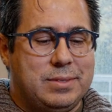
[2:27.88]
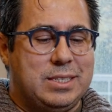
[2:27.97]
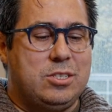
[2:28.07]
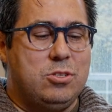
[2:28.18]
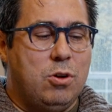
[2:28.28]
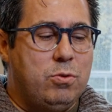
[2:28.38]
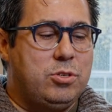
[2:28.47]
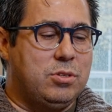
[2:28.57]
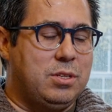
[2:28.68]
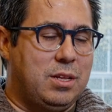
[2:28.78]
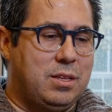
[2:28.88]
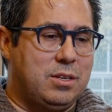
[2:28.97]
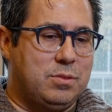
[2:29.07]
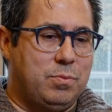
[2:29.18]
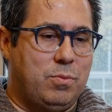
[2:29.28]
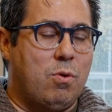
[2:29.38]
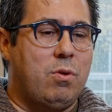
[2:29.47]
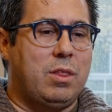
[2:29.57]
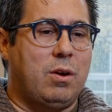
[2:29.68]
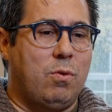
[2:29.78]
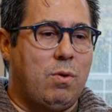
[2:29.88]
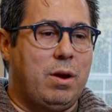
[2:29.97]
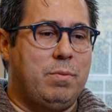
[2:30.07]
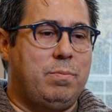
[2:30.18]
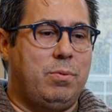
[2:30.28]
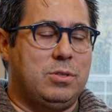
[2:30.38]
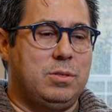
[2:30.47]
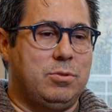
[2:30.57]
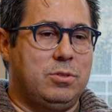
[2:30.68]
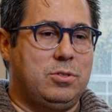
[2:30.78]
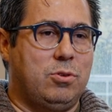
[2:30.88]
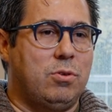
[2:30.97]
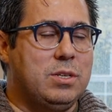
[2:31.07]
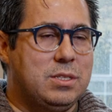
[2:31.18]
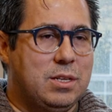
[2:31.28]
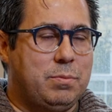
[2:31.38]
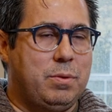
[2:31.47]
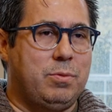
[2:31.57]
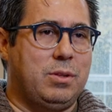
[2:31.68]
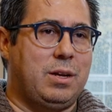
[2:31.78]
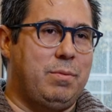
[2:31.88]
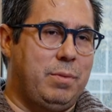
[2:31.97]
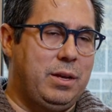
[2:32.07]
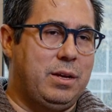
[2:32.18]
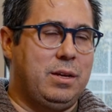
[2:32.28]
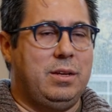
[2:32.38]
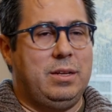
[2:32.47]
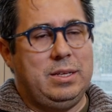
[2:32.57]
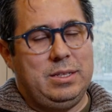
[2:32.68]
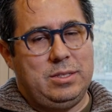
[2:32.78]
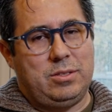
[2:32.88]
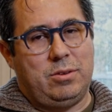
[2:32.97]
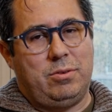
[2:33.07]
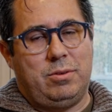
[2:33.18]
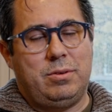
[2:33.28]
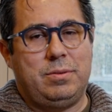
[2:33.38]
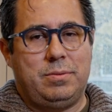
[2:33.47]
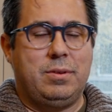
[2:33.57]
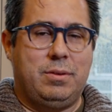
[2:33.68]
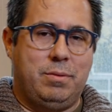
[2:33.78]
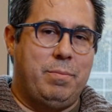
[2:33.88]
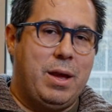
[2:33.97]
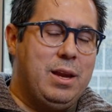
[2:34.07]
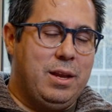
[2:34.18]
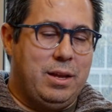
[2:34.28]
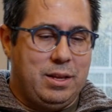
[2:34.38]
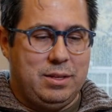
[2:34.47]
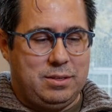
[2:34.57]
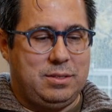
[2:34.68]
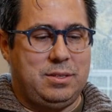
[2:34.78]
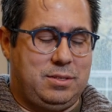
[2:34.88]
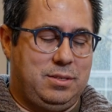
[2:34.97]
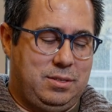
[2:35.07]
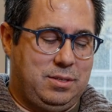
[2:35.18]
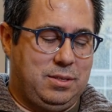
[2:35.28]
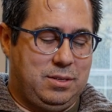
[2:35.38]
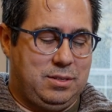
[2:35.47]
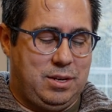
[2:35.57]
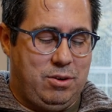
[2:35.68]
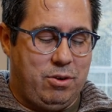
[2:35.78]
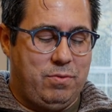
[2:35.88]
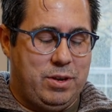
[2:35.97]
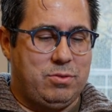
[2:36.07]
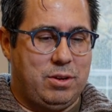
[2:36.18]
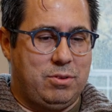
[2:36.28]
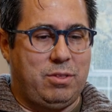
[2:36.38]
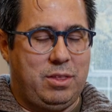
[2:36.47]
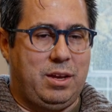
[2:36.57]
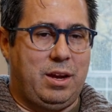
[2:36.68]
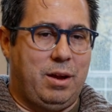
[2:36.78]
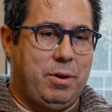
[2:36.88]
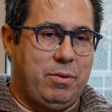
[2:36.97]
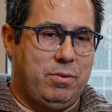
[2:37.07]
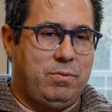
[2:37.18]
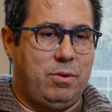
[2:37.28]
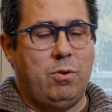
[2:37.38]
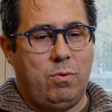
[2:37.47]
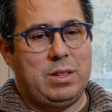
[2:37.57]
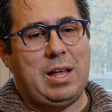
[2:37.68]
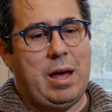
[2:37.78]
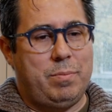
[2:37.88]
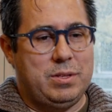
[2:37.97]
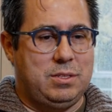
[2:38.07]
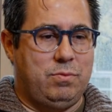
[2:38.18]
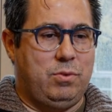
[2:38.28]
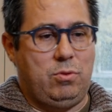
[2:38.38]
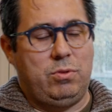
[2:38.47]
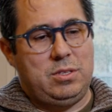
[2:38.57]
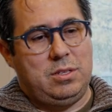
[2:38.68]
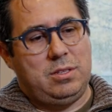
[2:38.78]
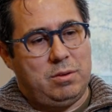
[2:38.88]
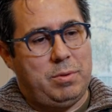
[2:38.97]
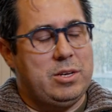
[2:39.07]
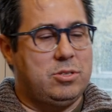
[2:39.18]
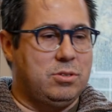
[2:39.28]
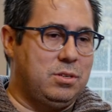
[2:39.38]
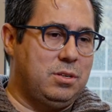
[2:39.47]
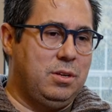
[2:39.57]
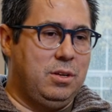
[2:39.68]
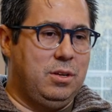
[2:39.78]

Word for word: this notion that there's more than one possible choice that people can make. So mainly there's, there's, there's, a, there's a lot of literature thinking about of, oh, what happens if we do this intervention?